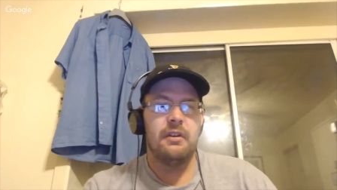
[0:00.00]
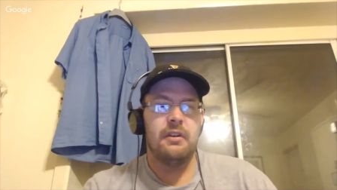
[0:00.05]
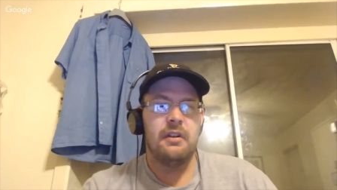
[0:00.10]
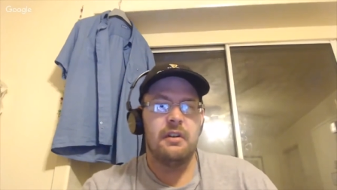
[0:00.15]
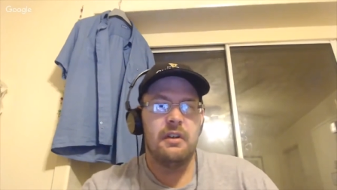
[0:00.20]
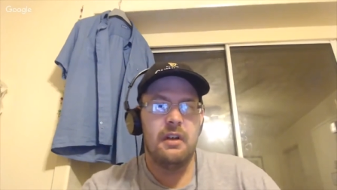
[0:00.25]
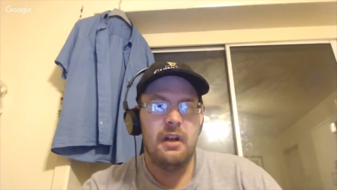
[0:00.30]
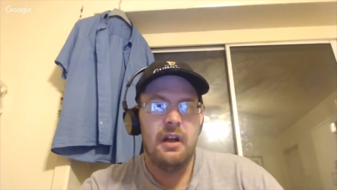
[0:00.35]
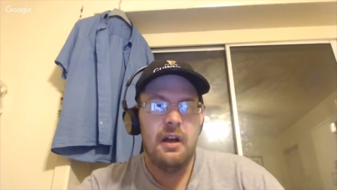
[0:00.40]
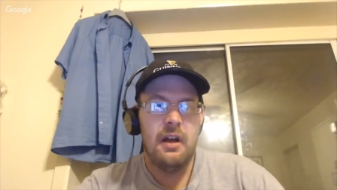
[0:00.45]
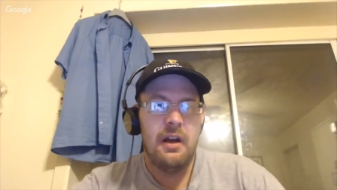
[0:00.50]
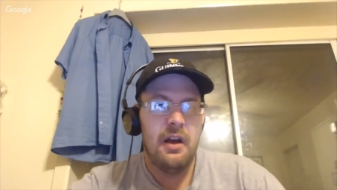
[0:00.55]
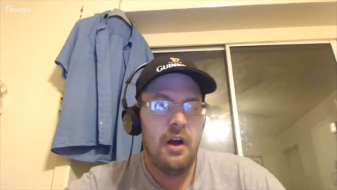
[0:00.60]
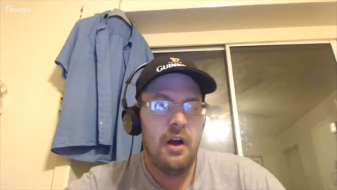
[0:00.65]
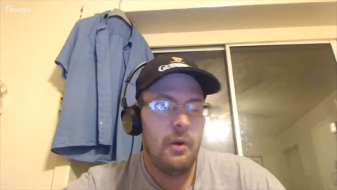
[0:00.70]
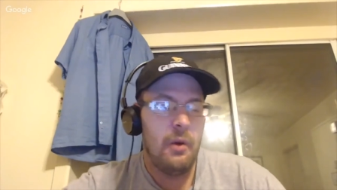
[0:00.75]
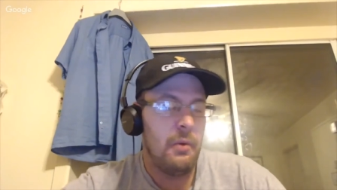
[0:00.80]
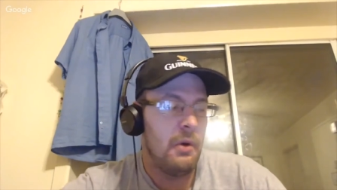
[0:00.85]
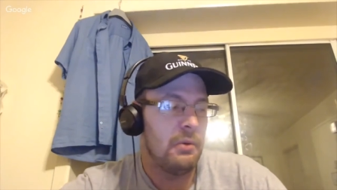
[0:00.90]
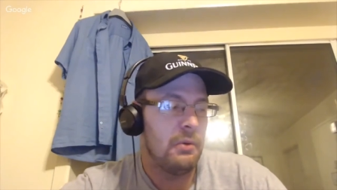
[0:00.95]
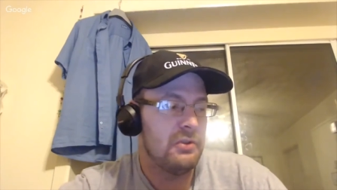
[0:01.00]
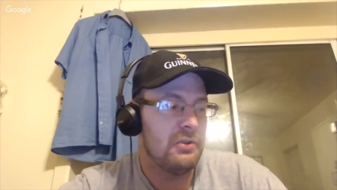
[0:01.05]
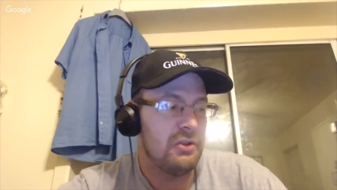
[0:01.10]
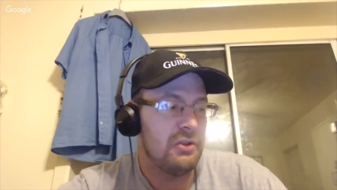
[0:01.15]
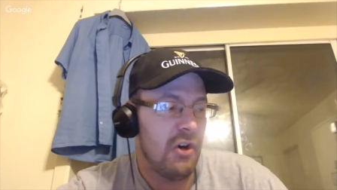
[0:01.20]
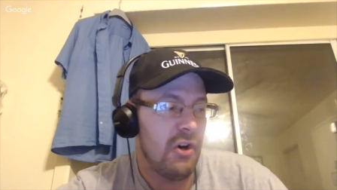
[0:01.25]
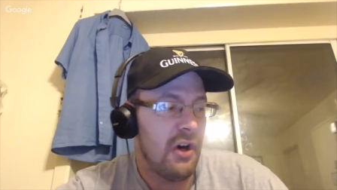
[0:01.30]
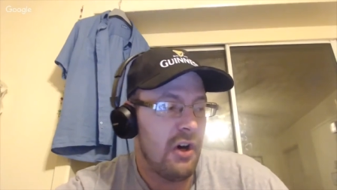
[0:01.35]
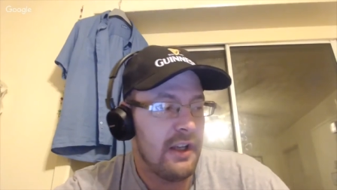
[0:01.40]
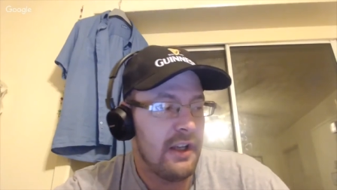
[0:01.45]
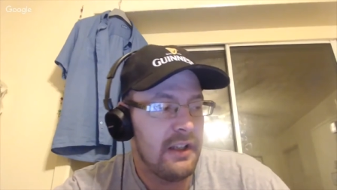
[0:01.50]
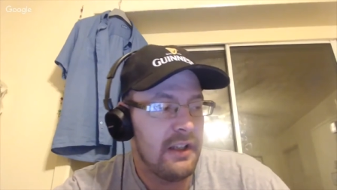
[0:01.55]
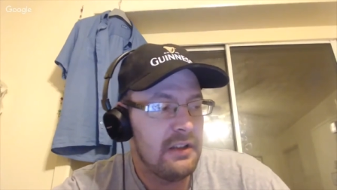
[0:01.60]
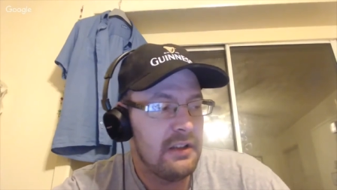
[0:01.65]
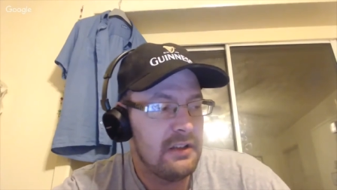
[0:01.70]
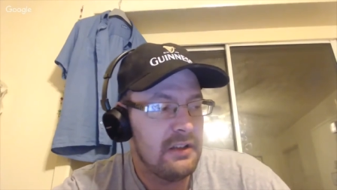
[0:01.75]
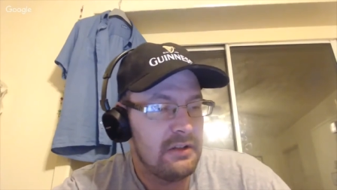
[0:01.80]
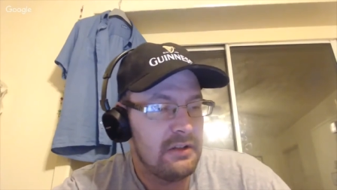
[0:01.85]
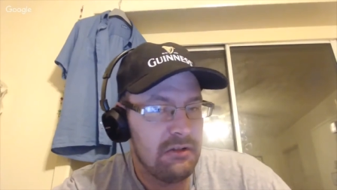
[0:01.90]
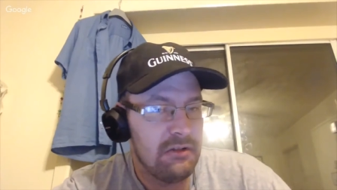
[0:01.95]
Uh, I will try
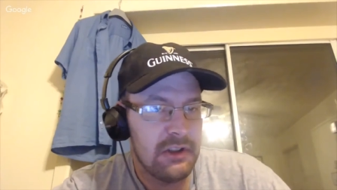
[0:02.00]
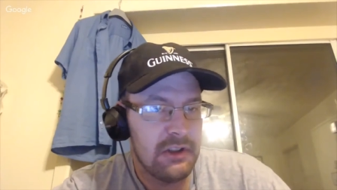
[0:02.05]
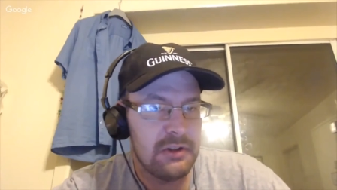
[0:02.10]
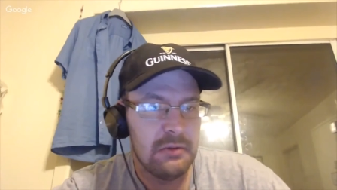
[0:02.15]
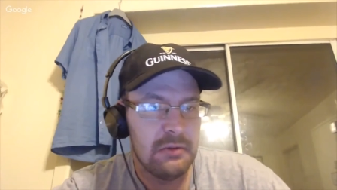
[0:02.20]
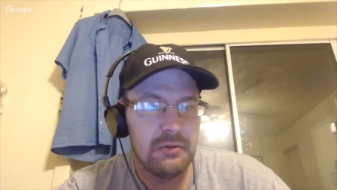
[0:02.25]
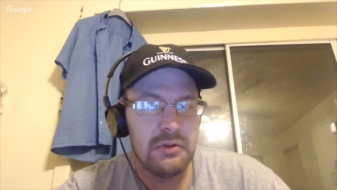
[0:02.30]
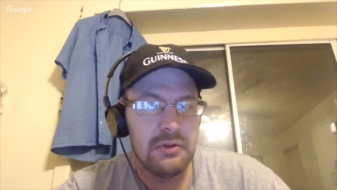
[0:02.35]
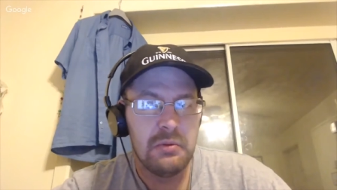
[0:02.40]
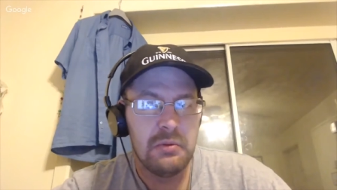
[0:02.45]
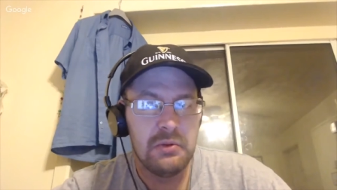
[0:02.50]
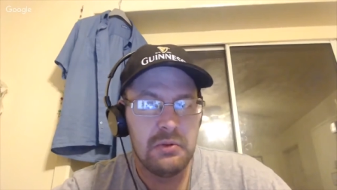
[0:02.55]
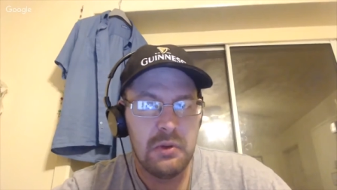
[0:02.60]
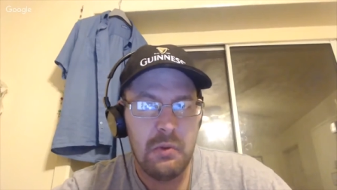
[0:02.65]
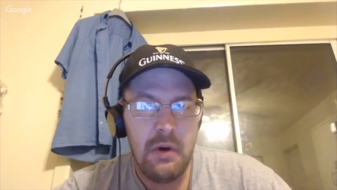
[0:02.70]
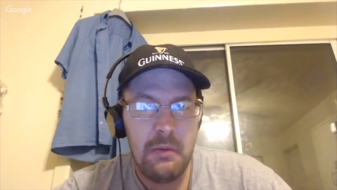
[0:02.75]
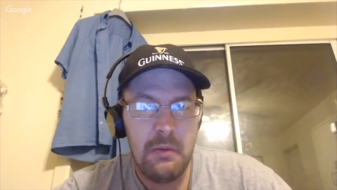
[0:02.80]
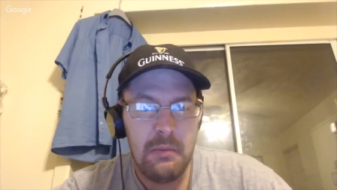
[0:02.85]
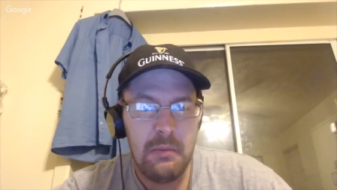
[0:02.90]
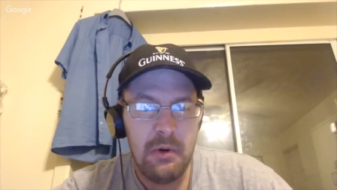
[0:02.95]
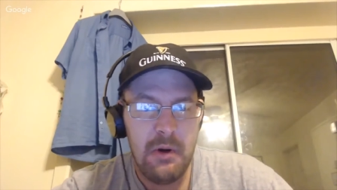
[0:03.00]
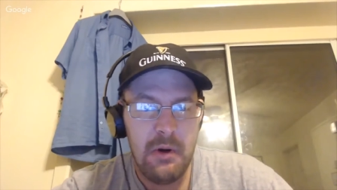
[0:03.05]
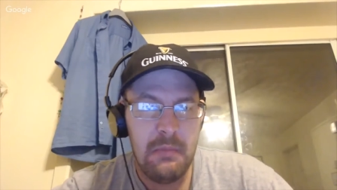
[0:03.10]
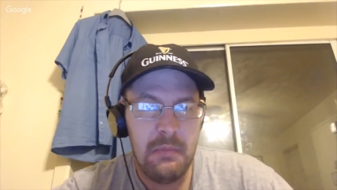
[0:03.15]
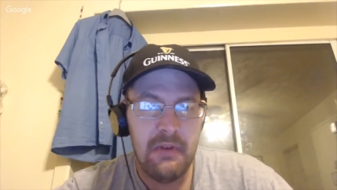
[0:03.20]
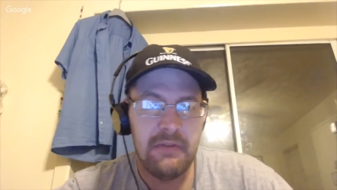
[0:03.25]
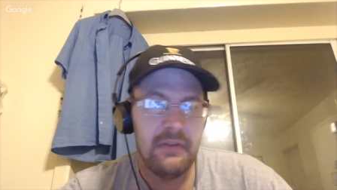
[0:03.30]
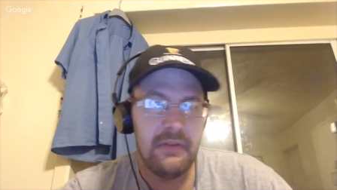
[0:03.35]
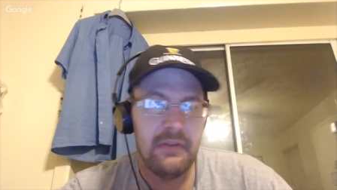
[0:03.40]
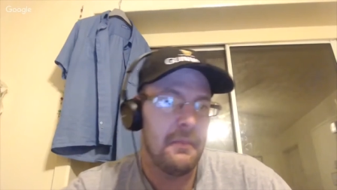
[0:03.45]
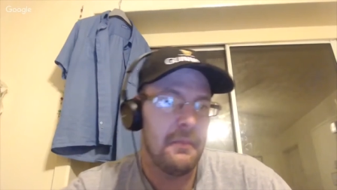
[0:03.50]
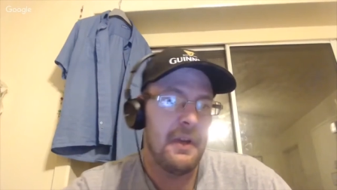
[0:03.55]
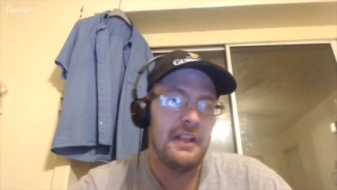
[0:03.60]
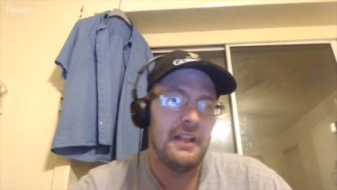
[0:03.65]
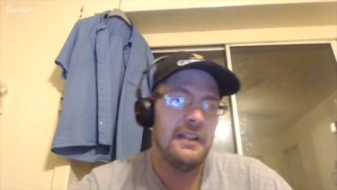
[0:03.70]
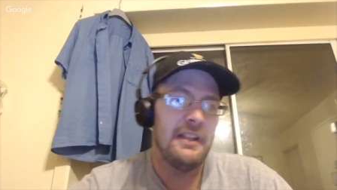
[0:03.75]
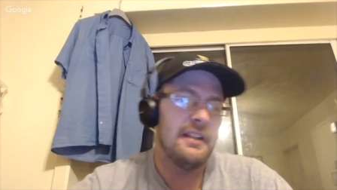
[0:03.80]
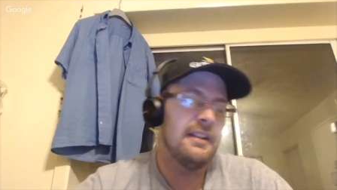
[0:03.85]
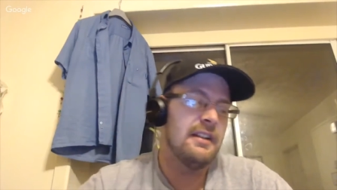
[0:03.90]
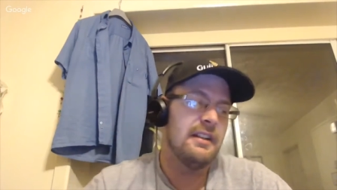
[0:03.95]
traditional tools at one point, but for me,
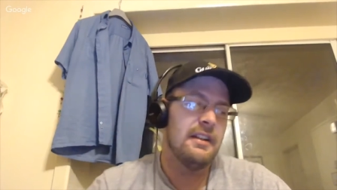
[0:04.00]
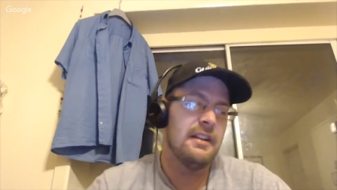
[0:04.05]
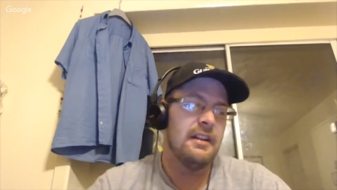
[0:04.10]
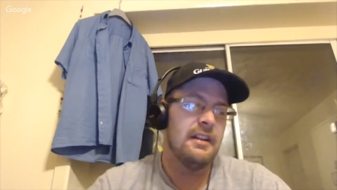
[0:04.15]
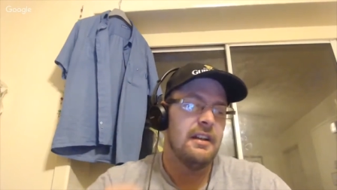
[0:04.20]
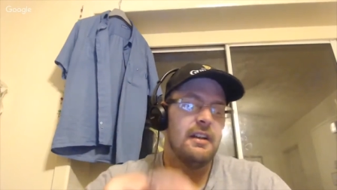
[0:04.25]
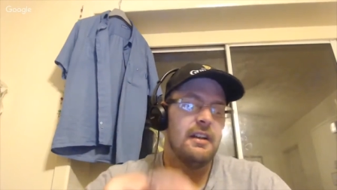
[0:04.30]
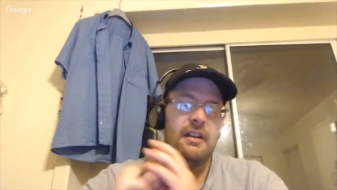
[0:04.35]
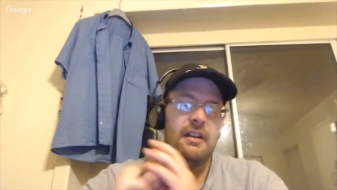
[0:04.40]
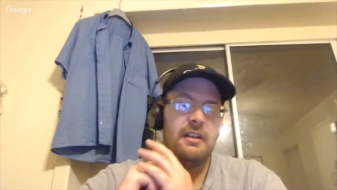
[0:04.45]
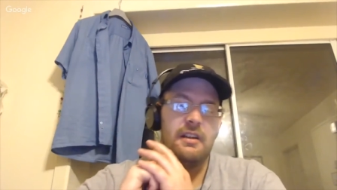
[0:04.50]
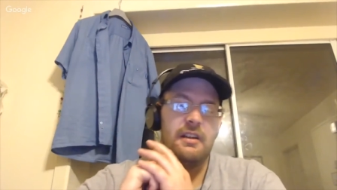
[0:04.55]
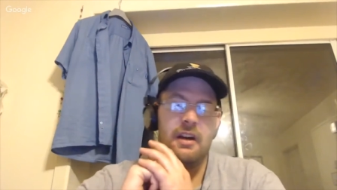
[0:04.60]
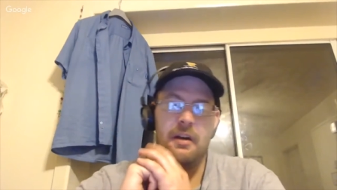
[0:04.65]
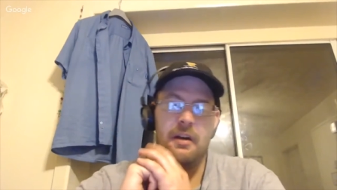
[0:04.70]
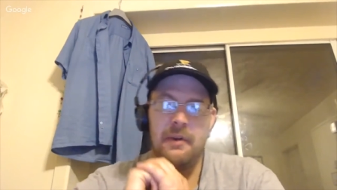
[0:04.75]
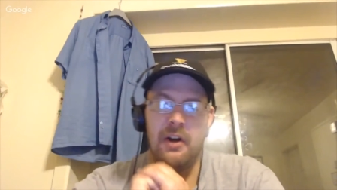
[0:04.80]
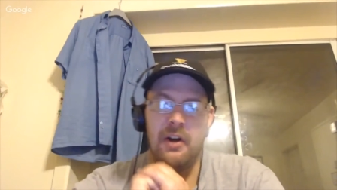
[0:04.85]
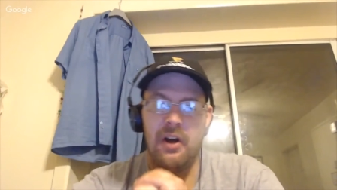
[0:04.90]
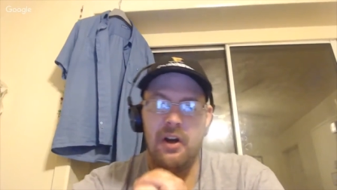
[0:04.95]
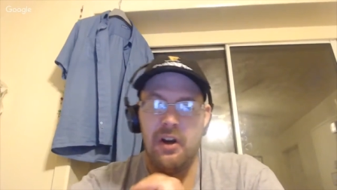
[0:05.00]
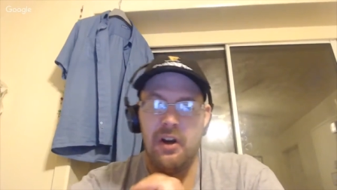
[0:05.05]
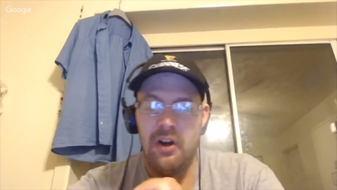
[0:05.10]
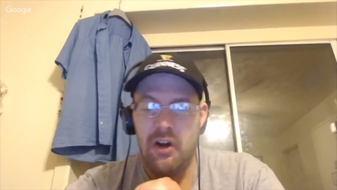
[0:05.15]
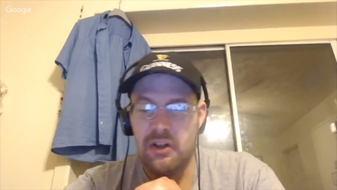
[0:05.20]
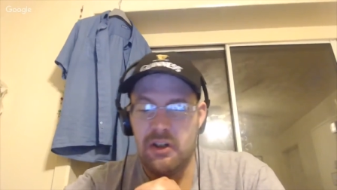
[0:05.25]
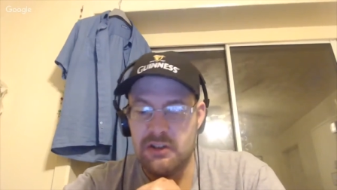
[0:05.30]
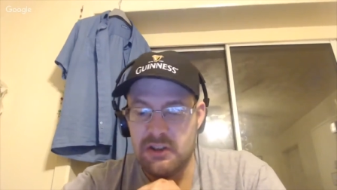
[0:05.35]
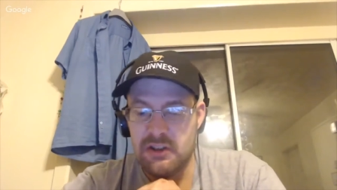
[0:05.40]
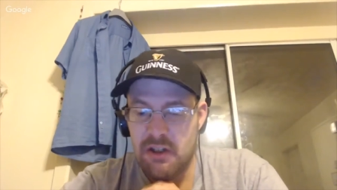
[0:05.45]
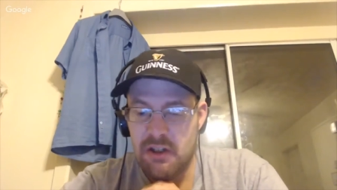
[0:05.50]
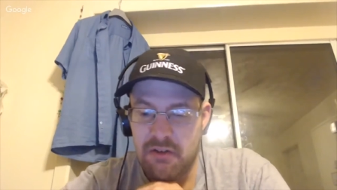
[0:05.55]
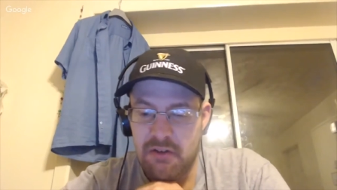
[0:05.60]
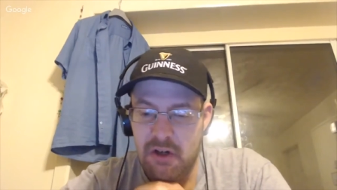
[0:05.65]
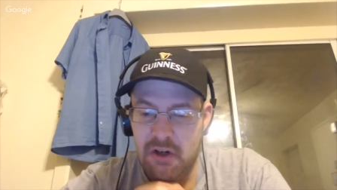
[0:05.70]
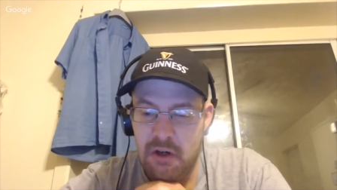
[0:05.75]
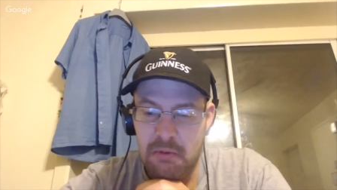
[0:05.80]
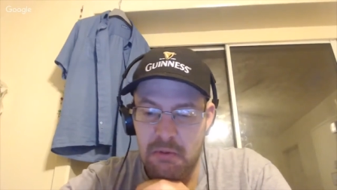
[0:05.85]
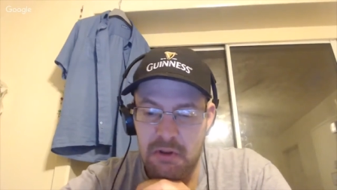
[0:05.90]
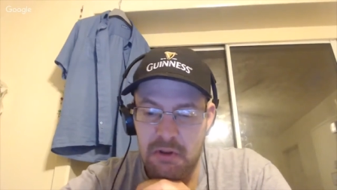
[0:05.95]
I mean, I, I just love
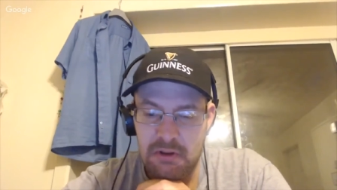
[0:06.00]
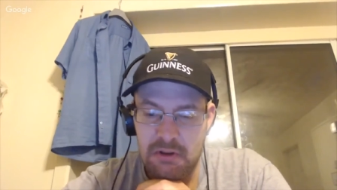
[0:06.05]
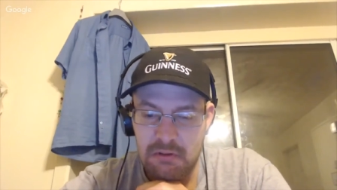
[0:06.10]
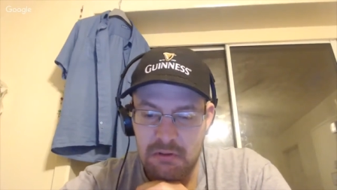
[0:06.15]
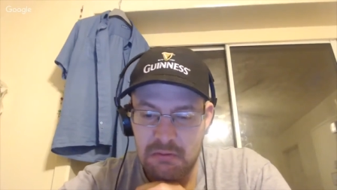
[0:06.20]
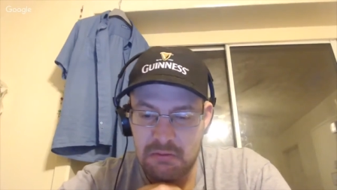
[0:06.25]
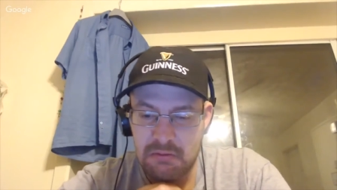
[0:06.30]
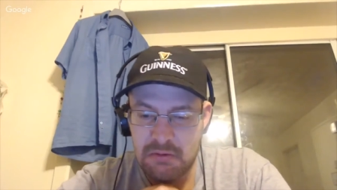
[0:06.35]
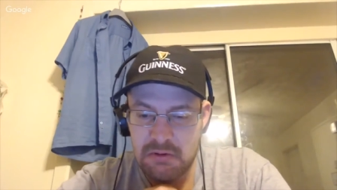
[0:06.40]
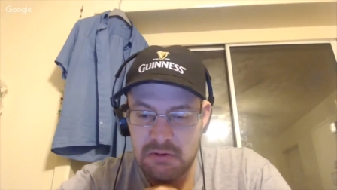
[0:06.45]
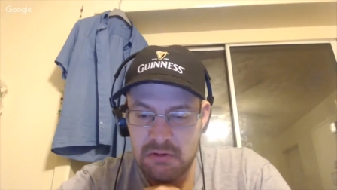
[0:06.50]
Carbide Tools.